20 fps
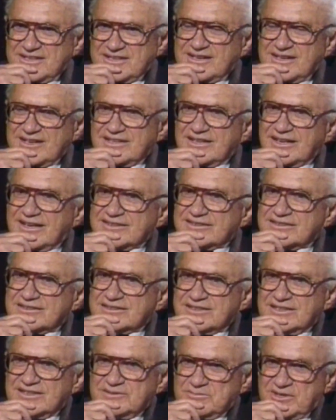And at the
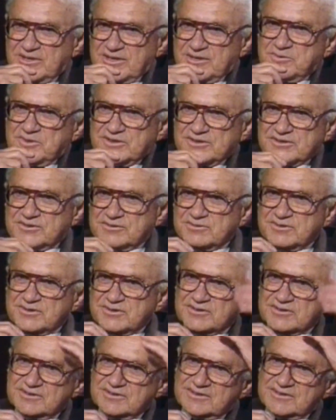time I went to it,
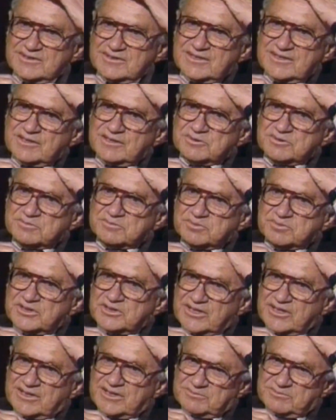it was
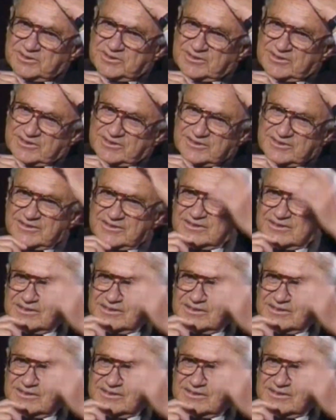predominantly,